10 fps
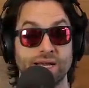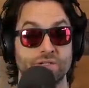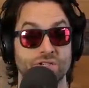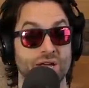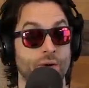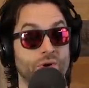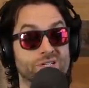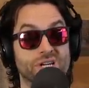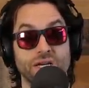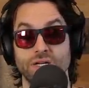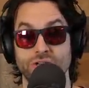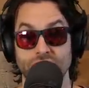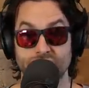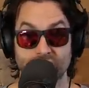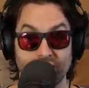Like just I wear skinny
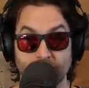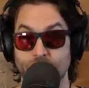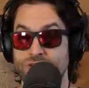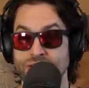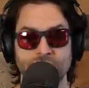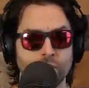jeans because that's what's in,